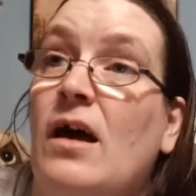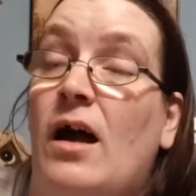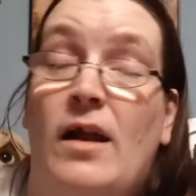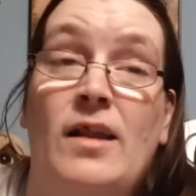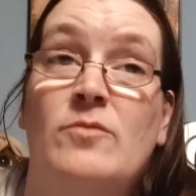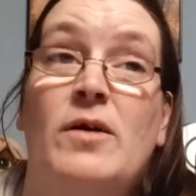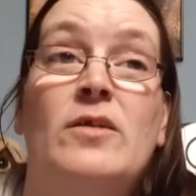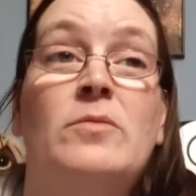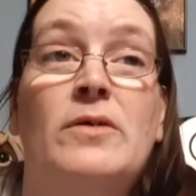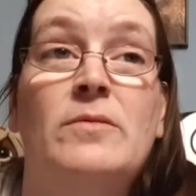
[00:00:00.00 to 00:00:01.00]
I love My
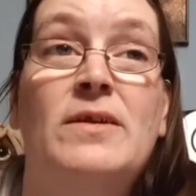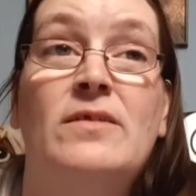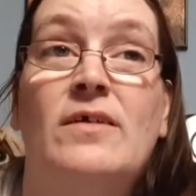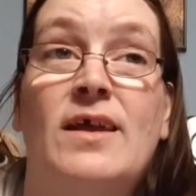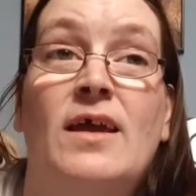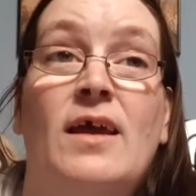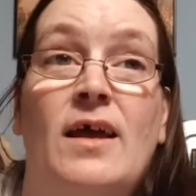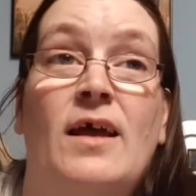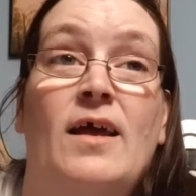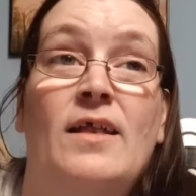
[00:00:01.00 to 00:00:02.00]
Little Pony, but it's like,
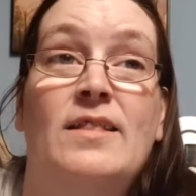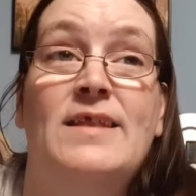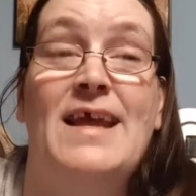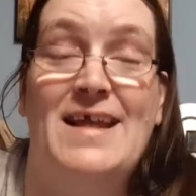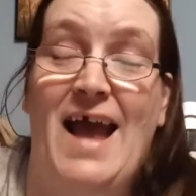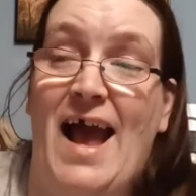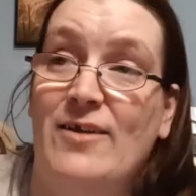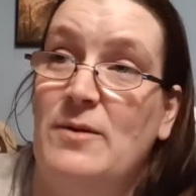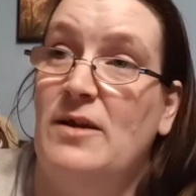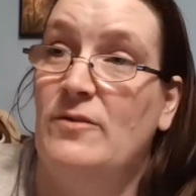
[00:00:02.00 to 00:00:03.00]
it
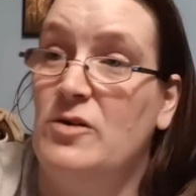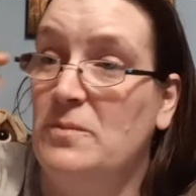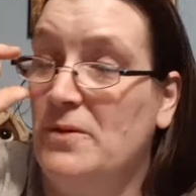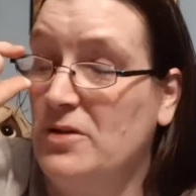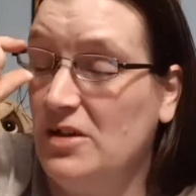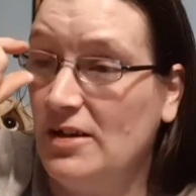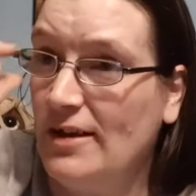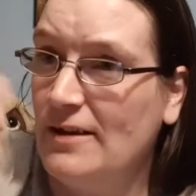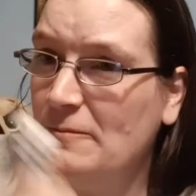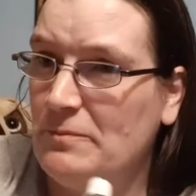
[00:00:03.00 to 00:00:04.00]
has become, but you
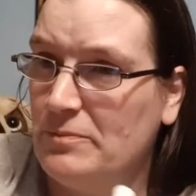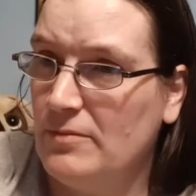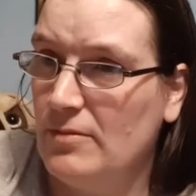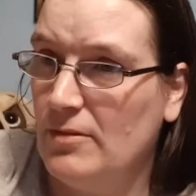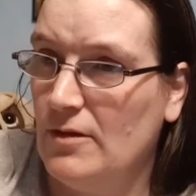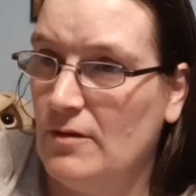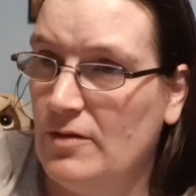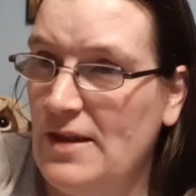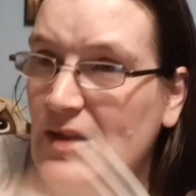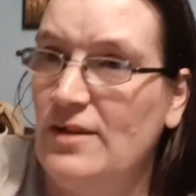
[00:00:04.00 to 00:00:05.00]
like,
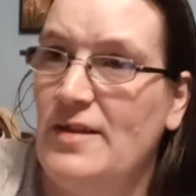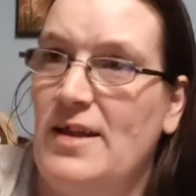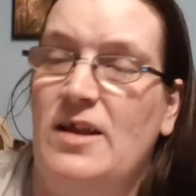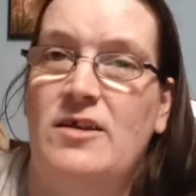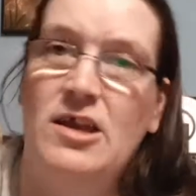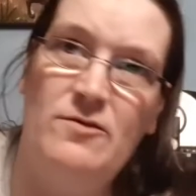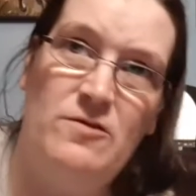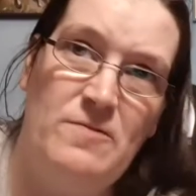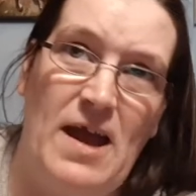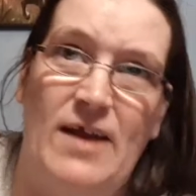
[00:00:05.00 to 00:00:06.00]
things like that, you have your
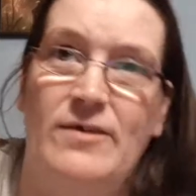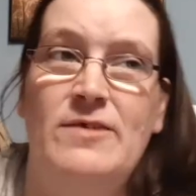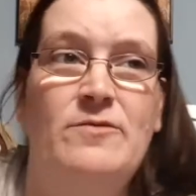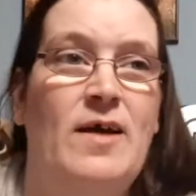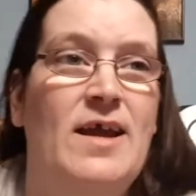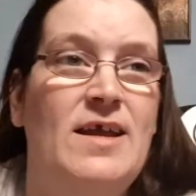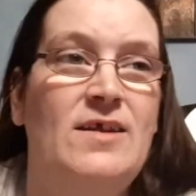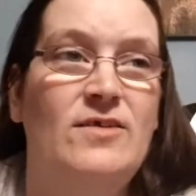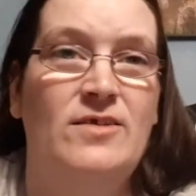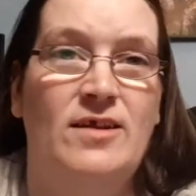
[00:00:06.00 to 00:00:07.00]
fairy
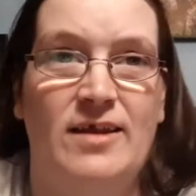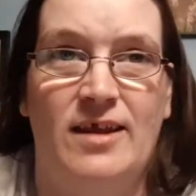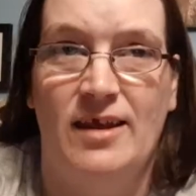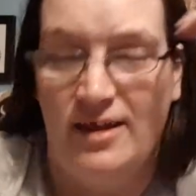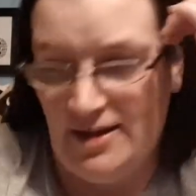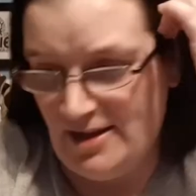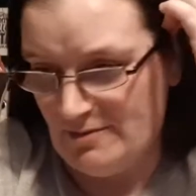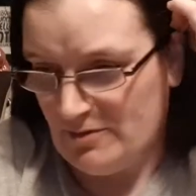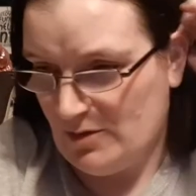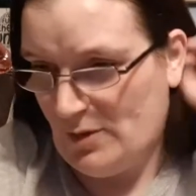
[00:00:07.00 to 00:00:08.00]
phase and you're like, you
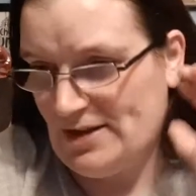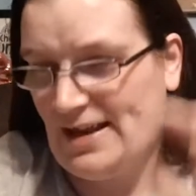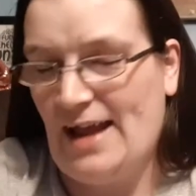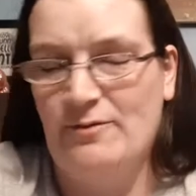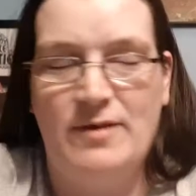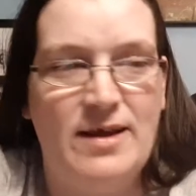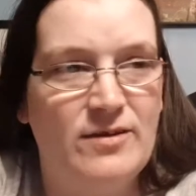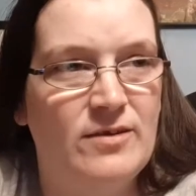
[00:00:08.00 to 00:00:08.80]
have your weird cat phase.